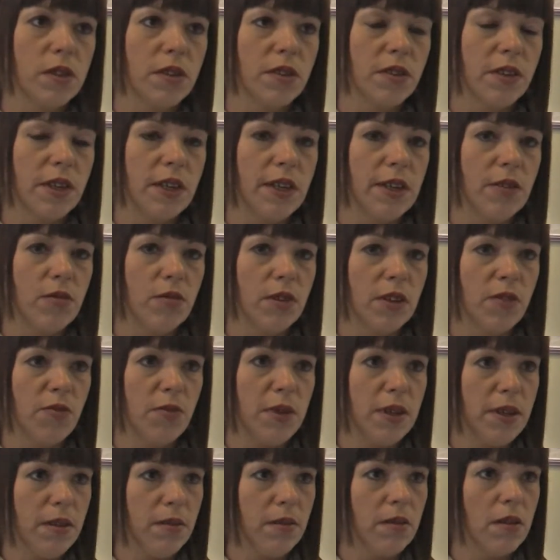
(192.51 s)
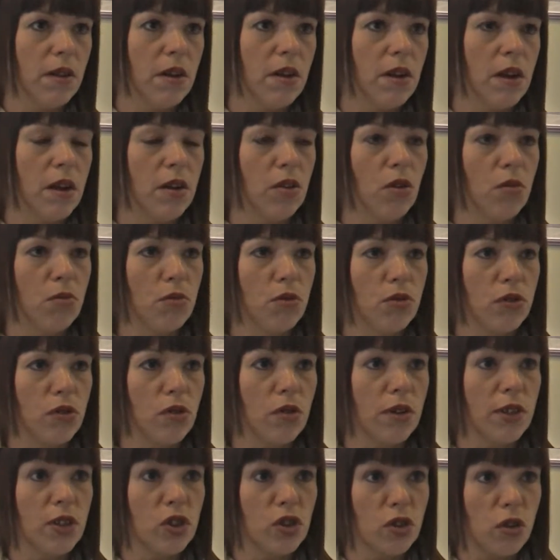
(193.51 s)
I think it will give me a lot more
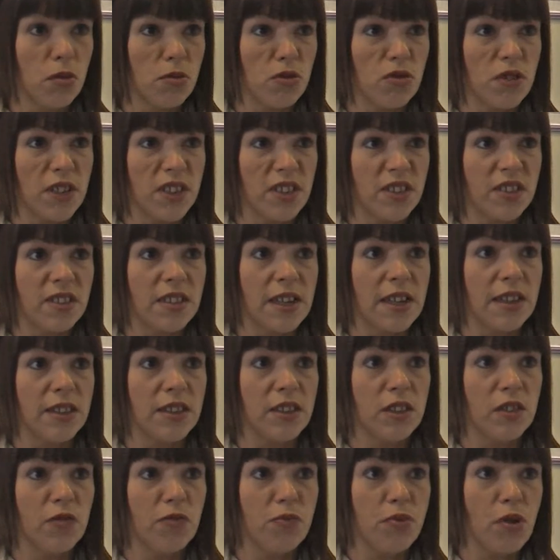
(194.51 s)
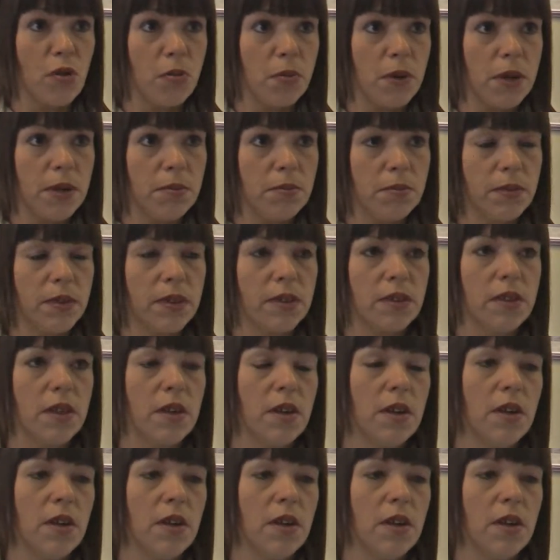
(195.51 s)
knowledge, a lot more understanding of problems,